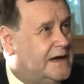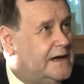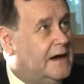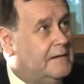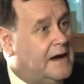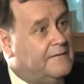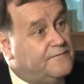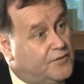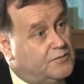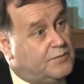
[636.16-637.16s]
say, a
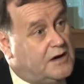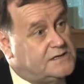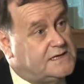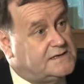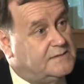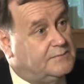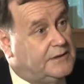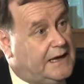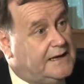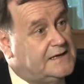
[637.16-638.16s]
food processing
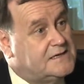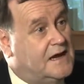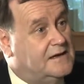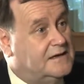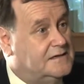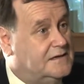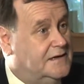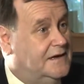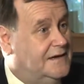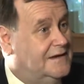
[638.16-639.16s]
plant is going to
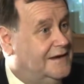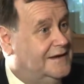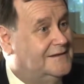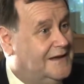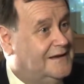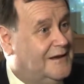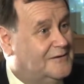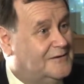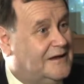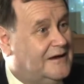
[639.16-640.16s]
need in their
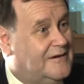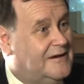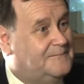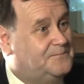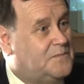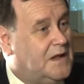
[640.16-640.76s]
local area.